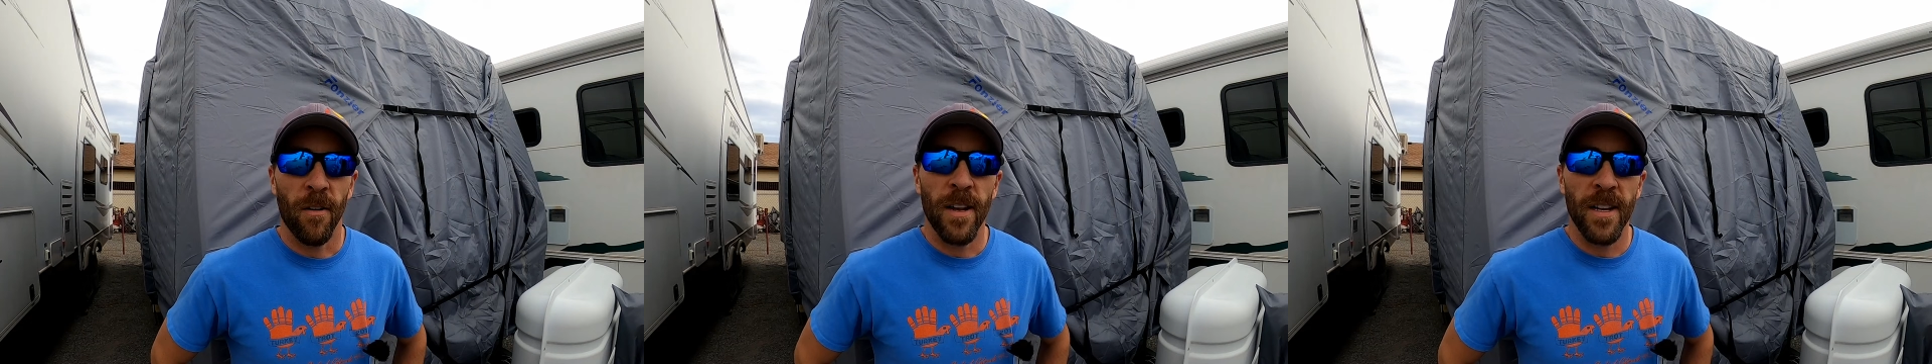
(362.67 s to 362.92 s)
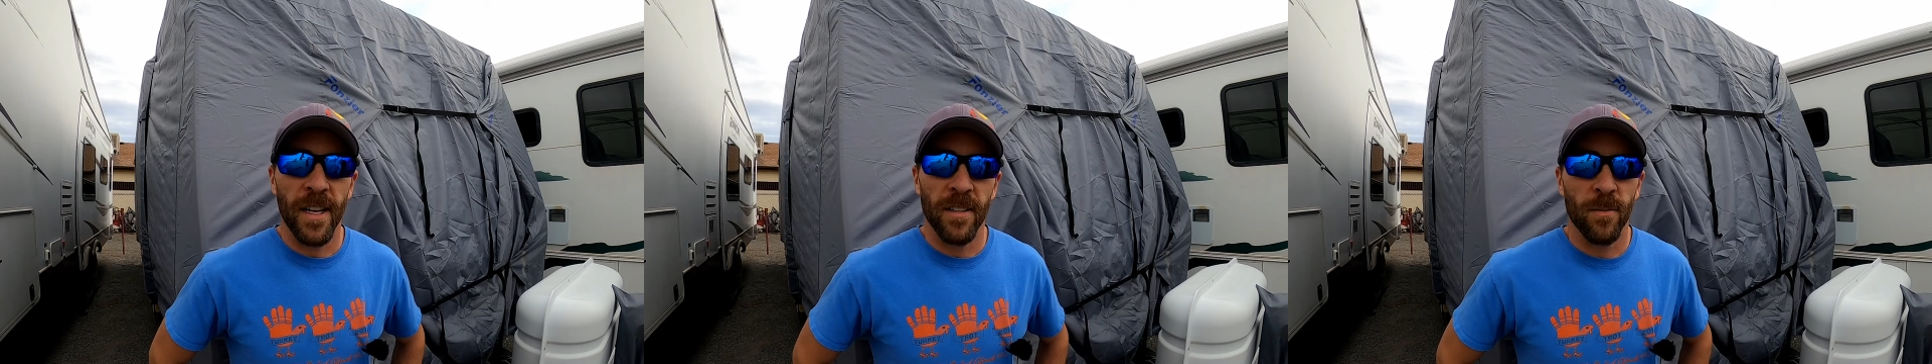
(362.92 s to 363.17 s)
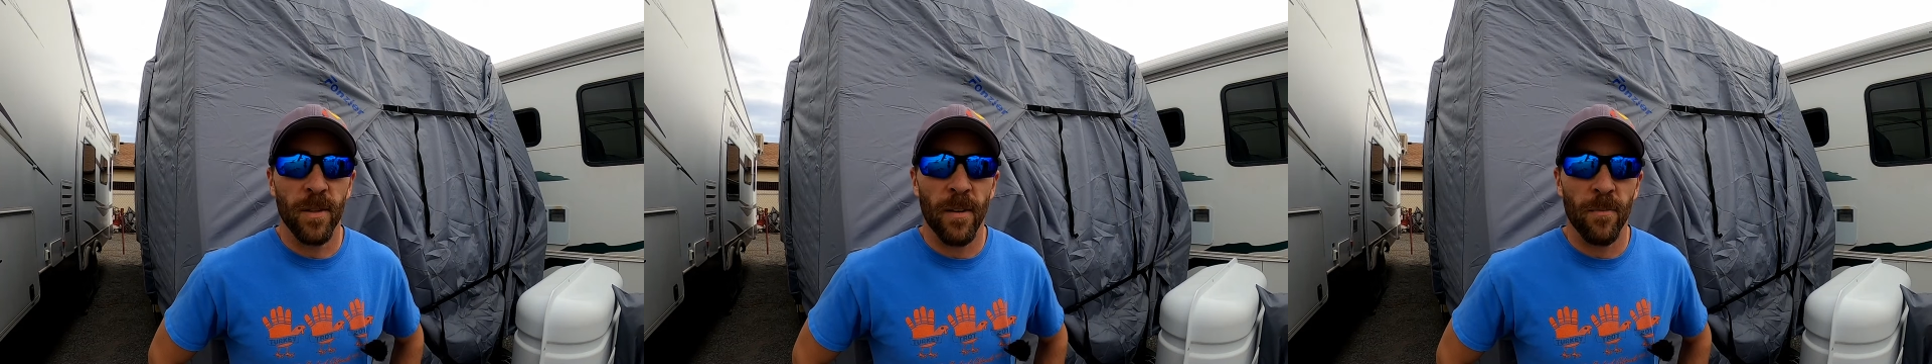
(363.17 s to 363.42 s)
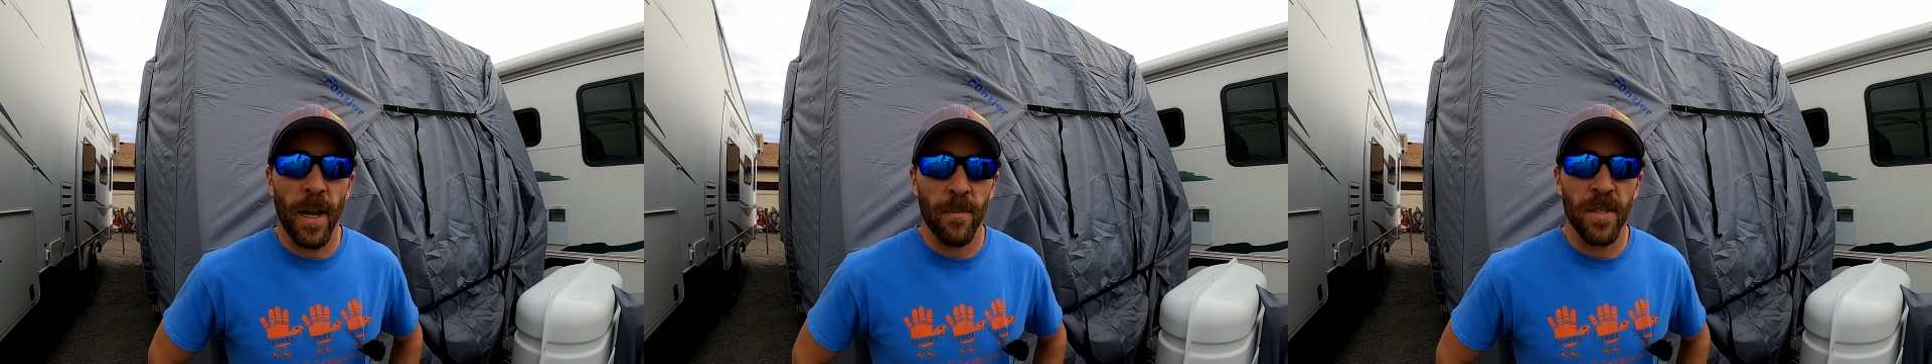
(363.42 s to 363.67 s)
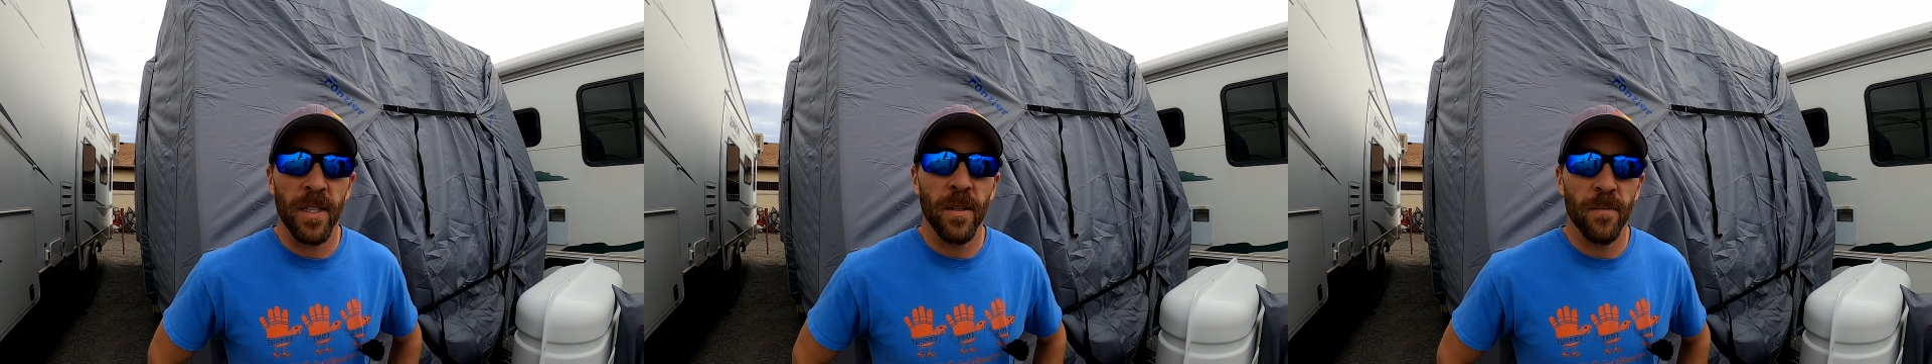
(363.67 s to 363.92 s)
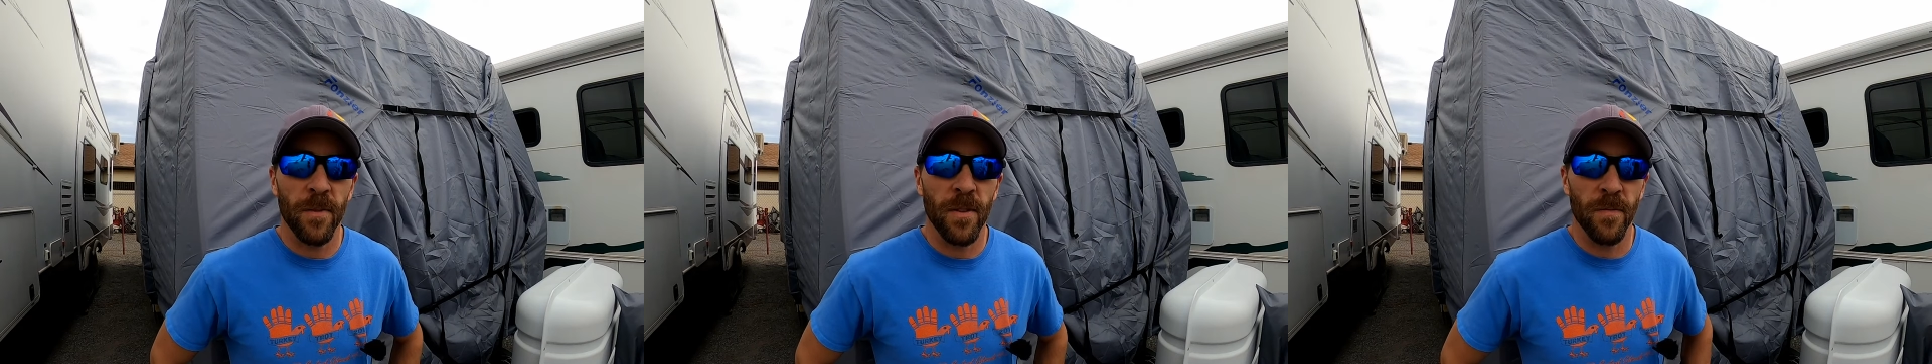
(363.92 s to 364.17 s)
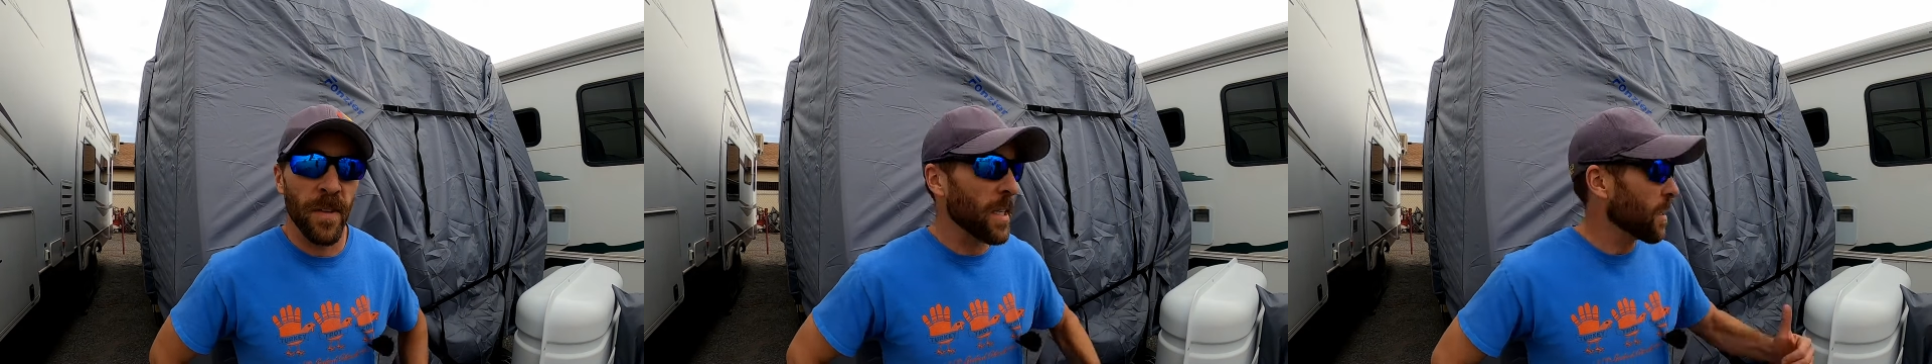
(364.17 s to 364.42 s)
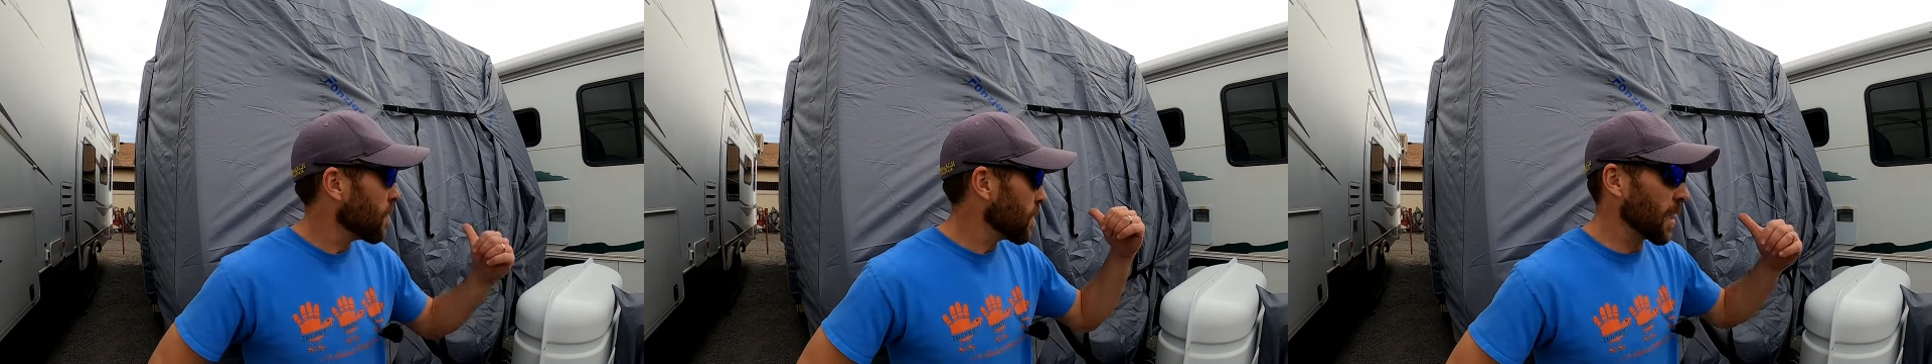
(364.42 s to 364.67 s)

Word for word: All right guys, well that wraps it up for the video.